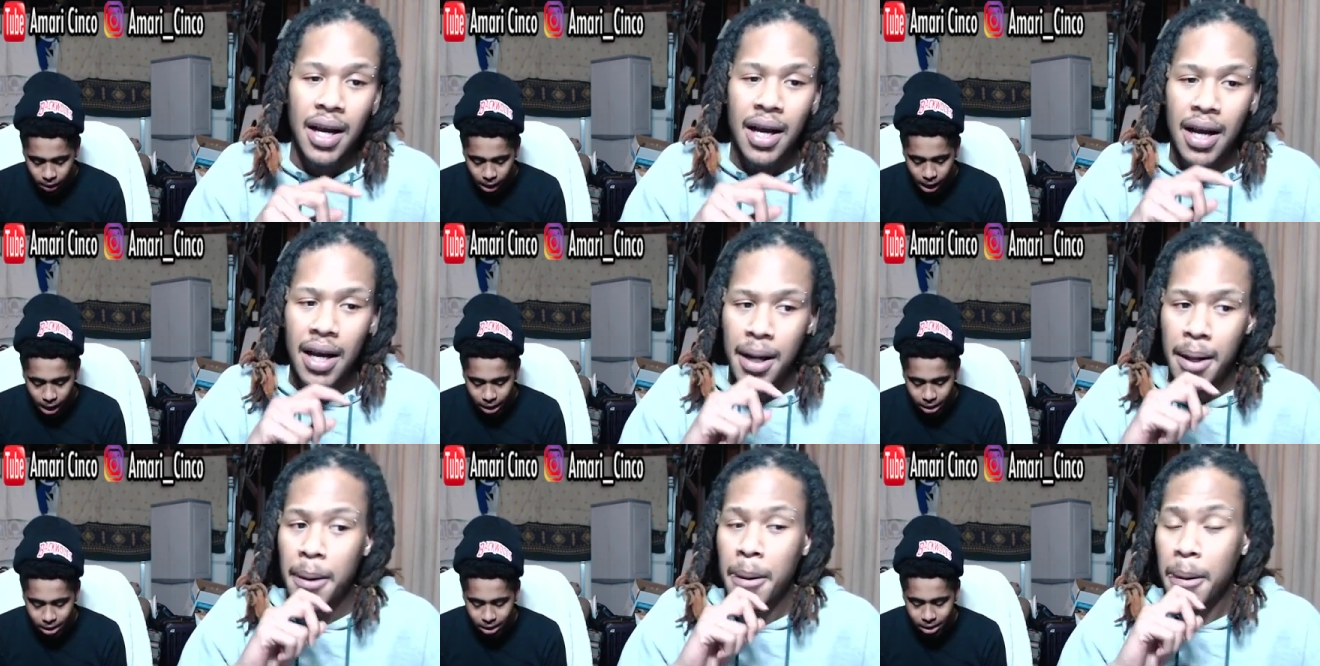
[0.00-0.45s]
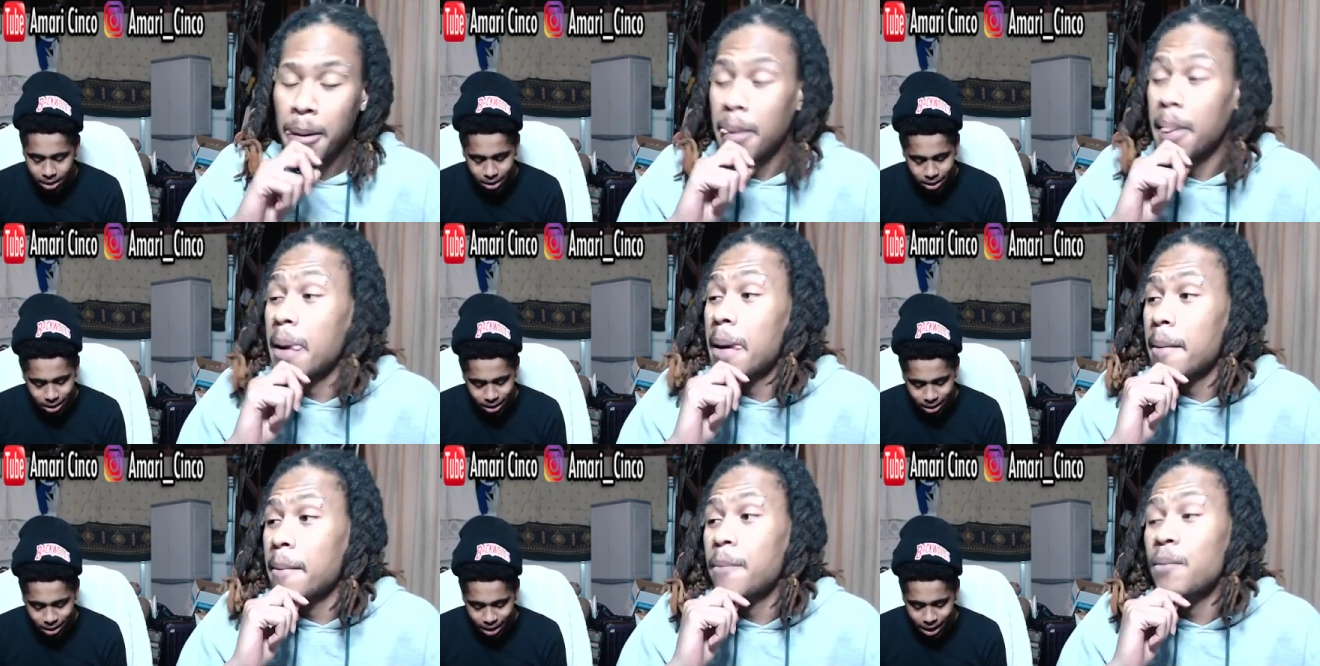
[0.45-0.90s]
Speaker 1: nigga.
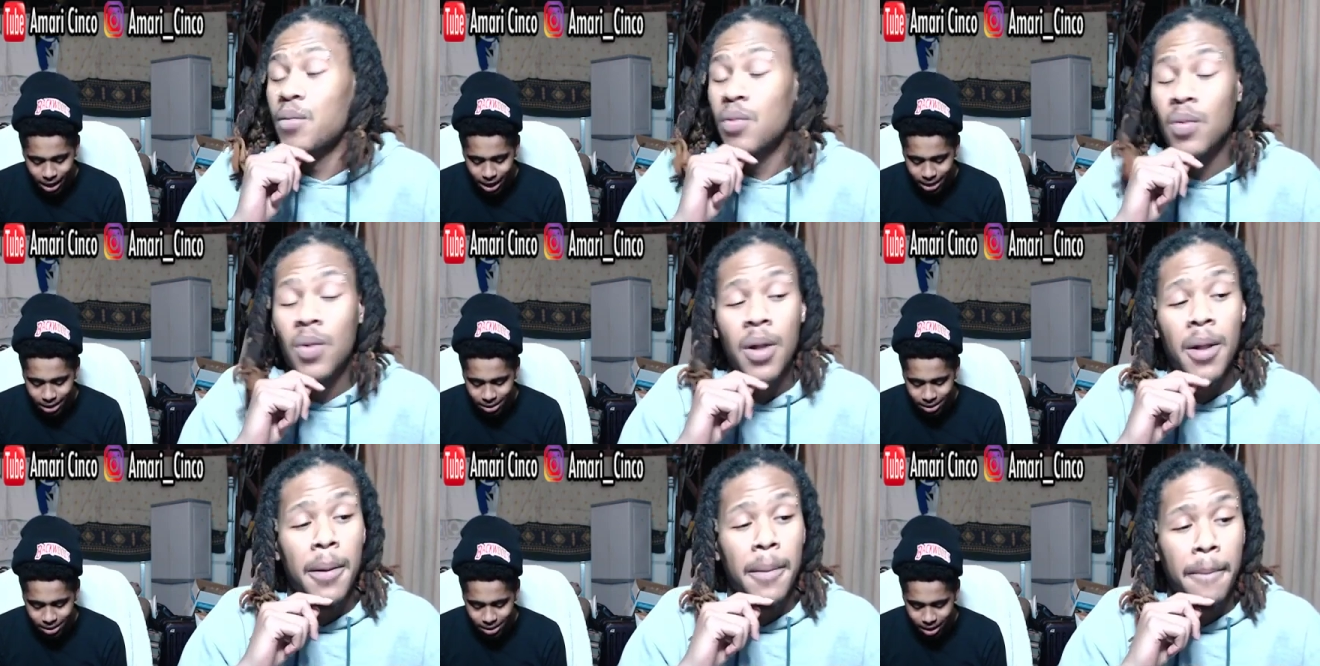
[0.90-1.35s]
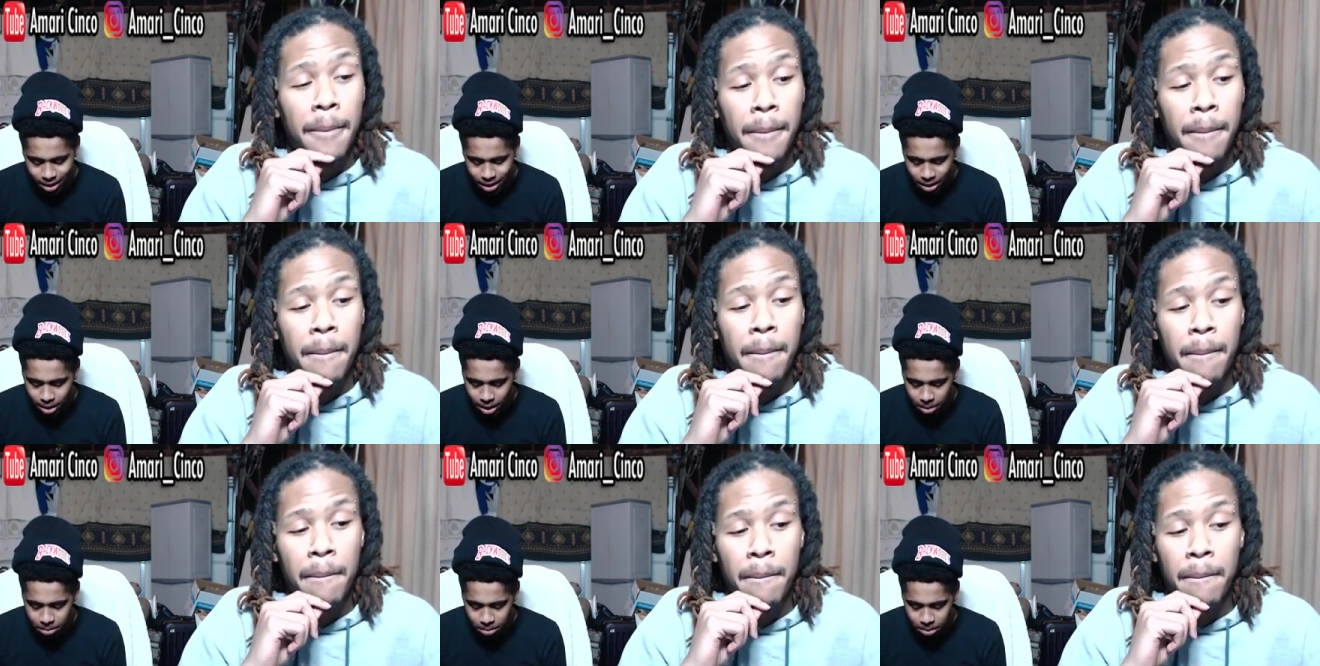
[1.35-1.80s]
God damn, that
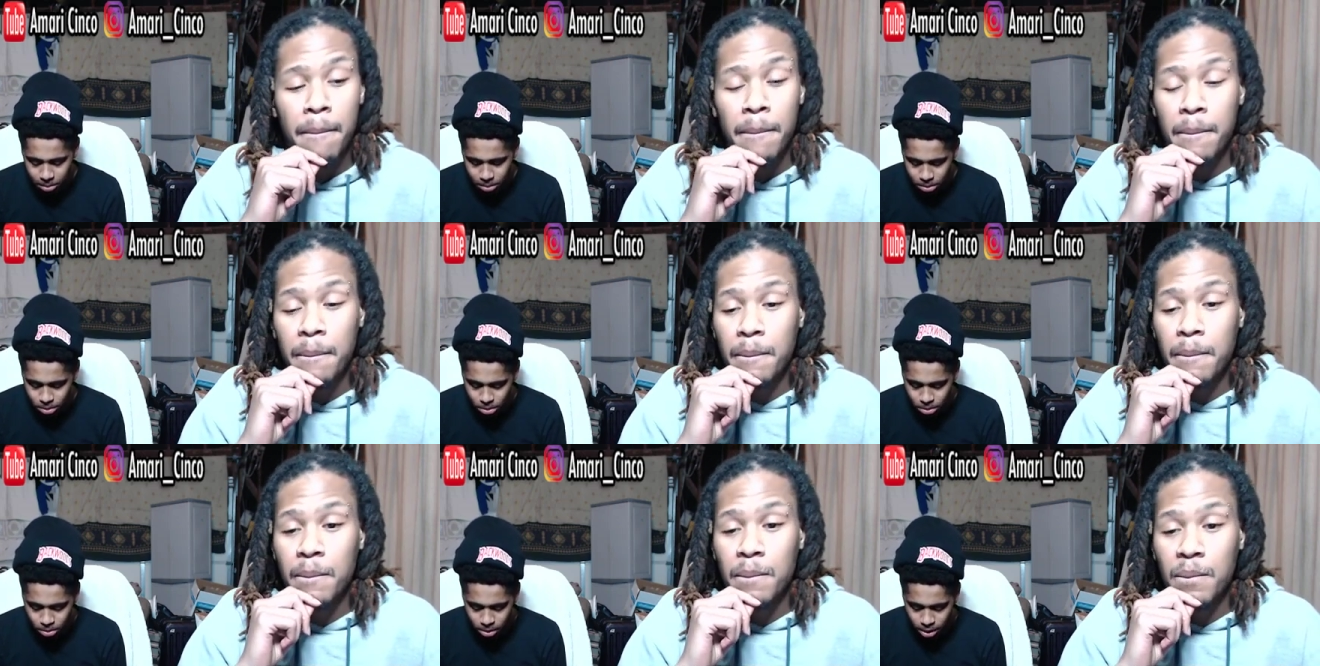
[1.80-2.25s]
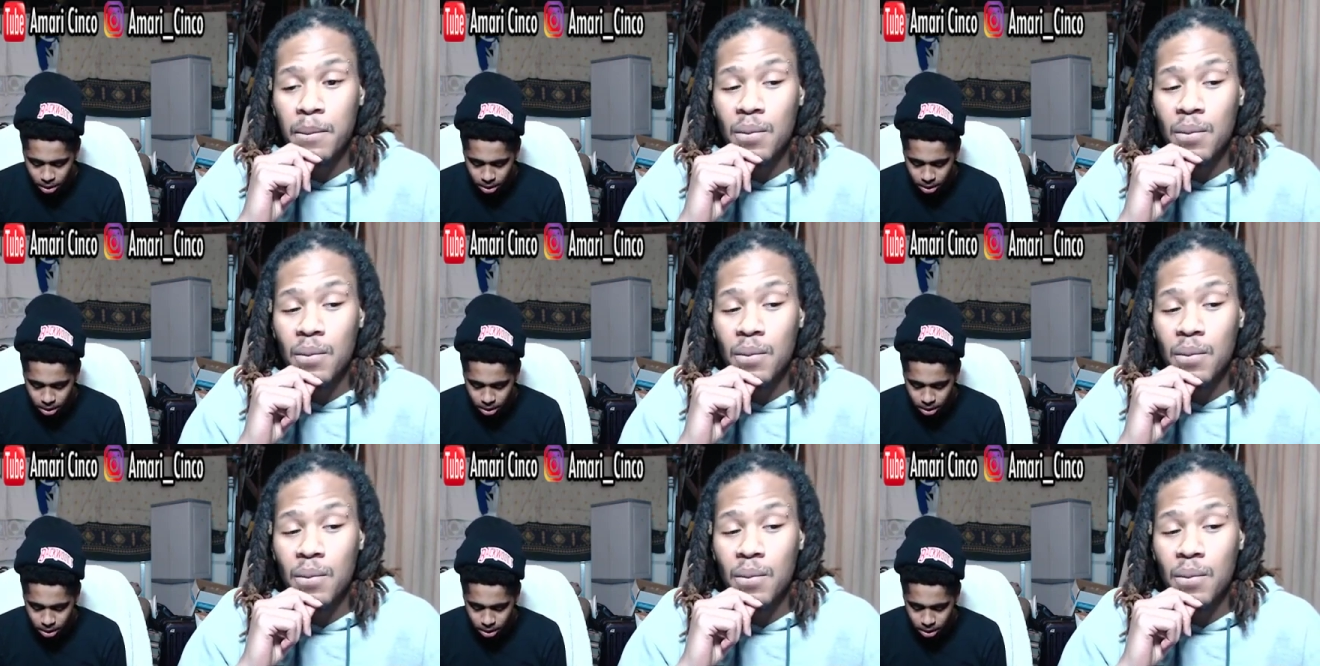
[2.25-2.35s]
beat was too hot.